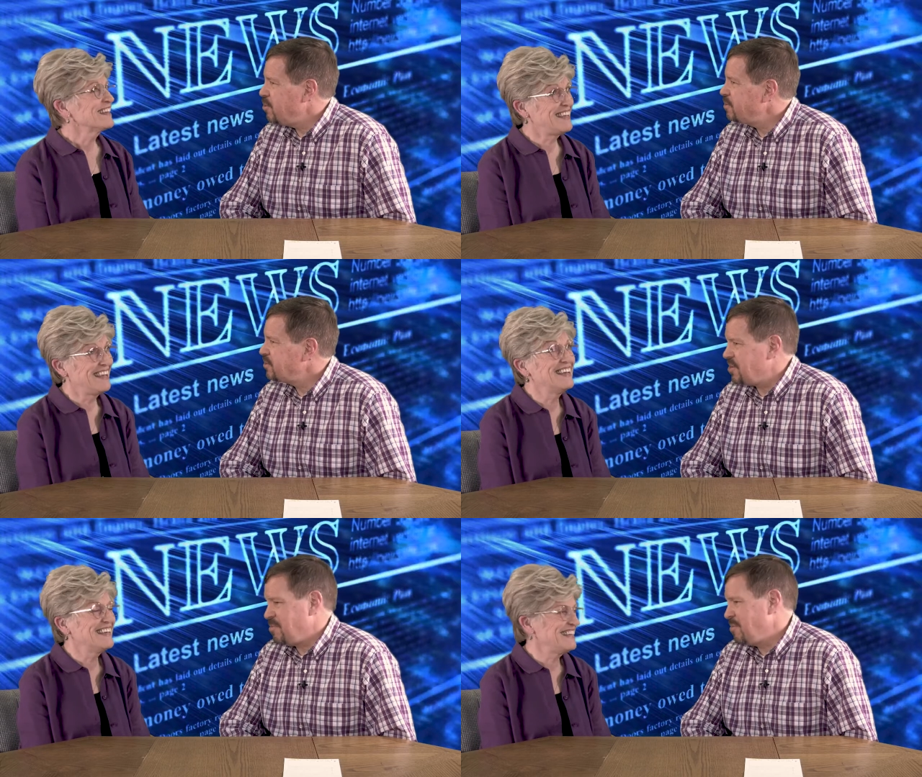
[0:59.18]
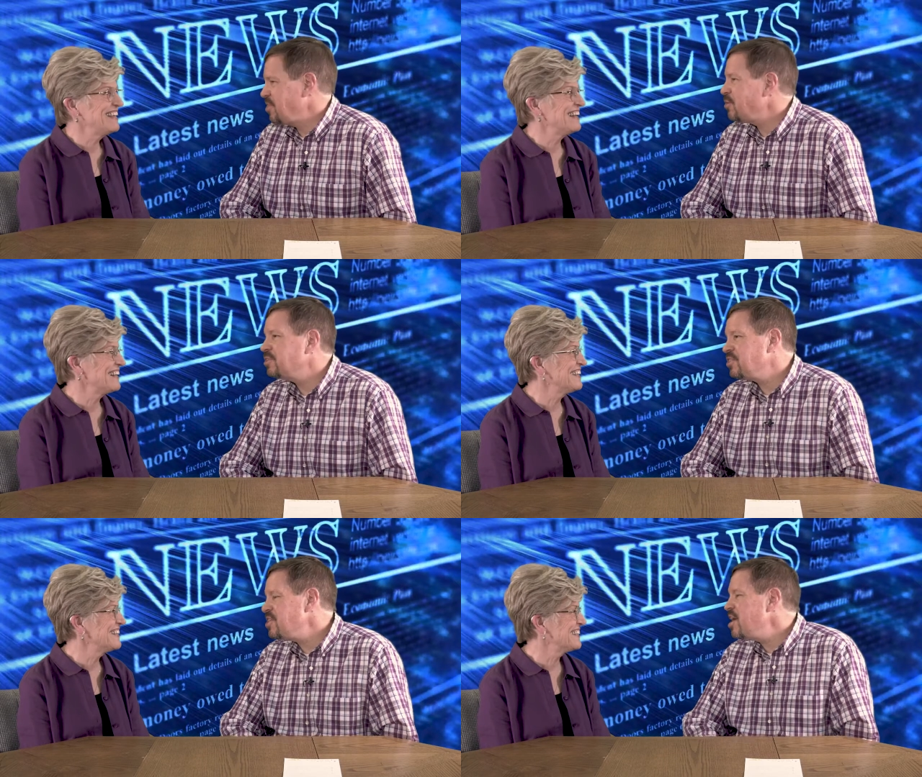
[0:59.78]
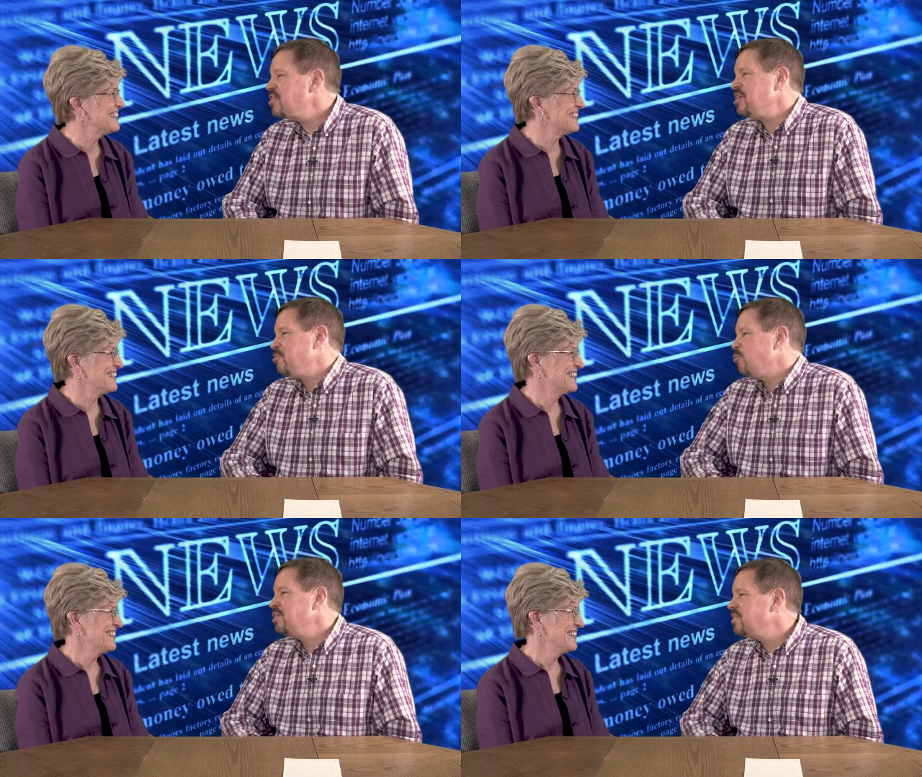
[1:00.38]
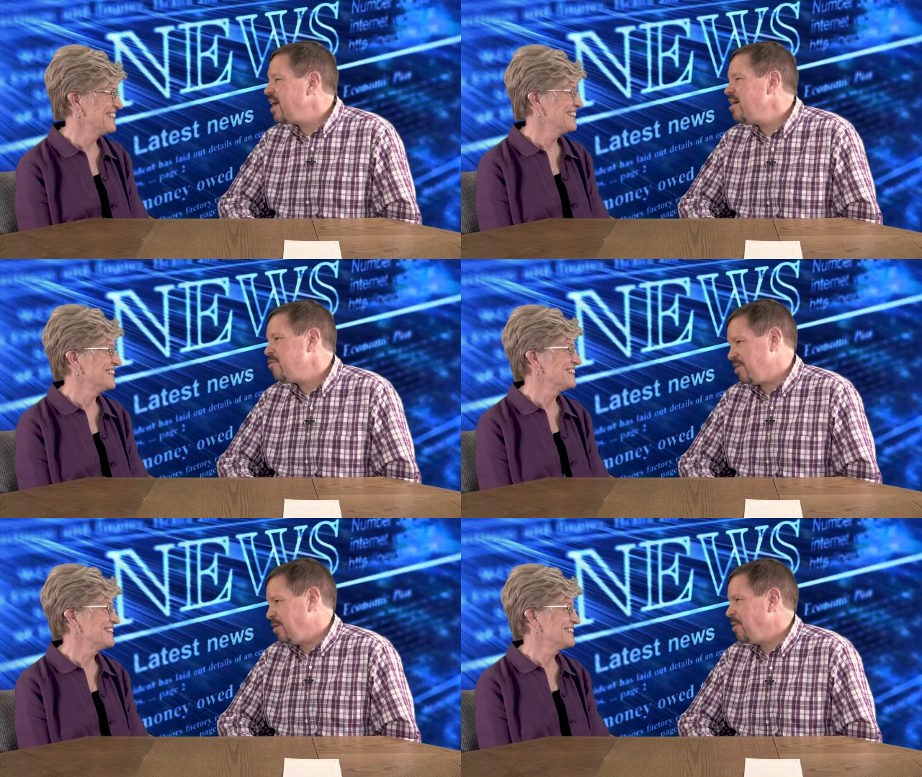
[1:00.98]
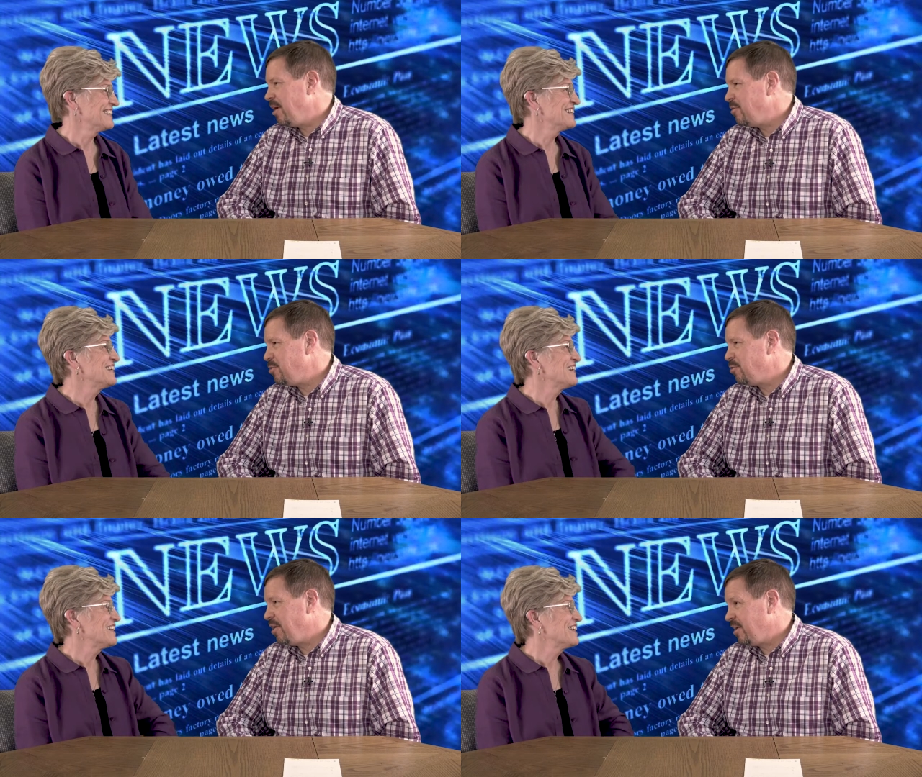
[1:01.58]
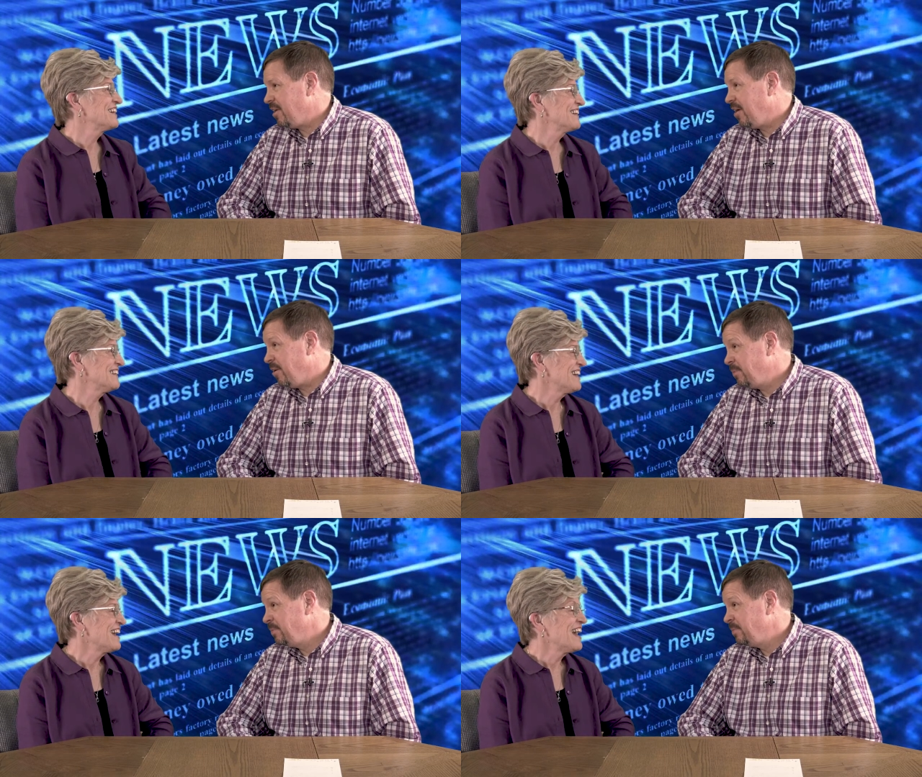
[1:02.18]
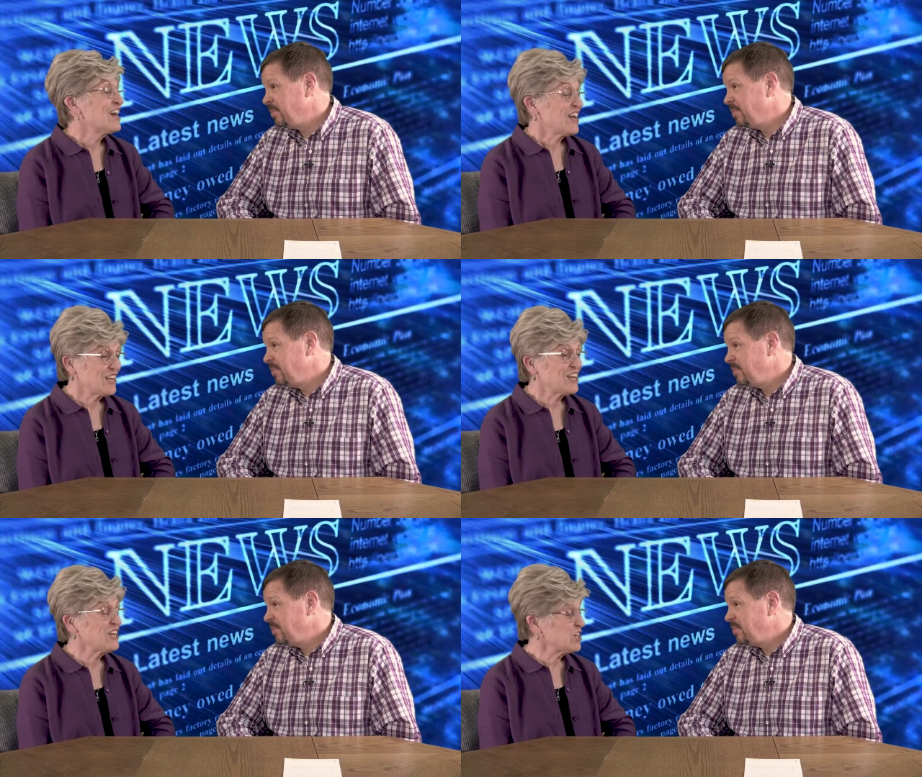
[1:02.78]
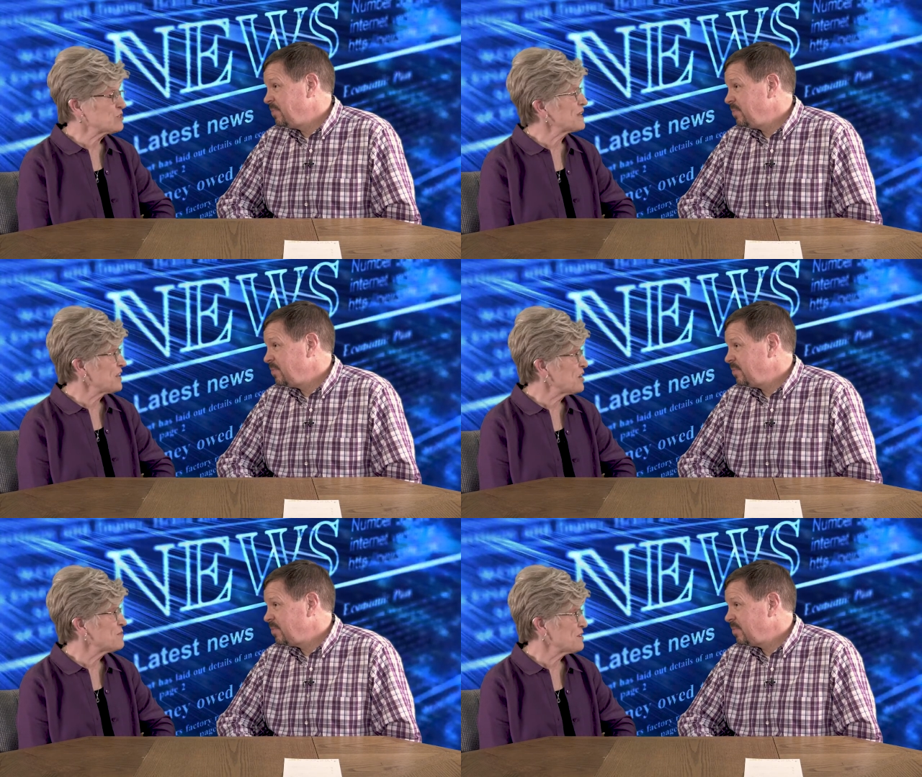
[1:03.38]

Speaker 1: nursing, but yeah. there's nothing retiring about you right now.
Speaker 2: It, it, has become